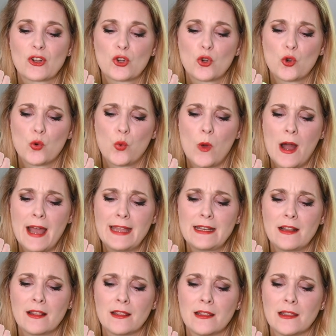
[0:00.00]
quite a
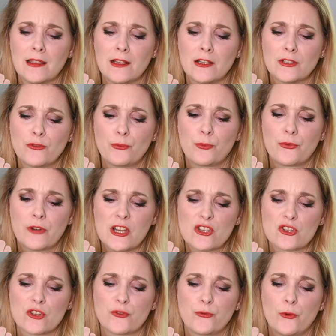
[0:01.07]
lot of
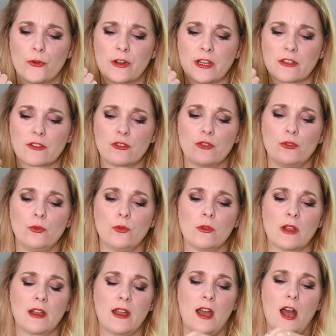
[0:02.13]
pressure for it to
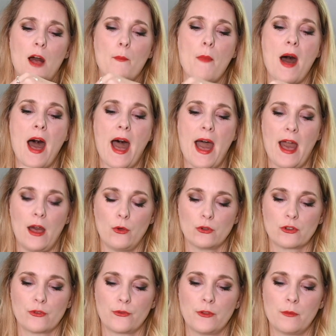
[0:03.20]
come out
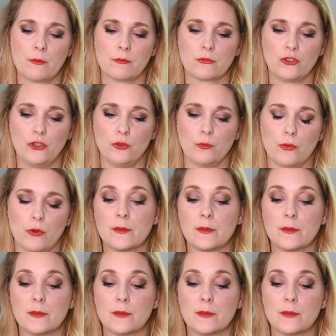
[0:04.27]
of the tube.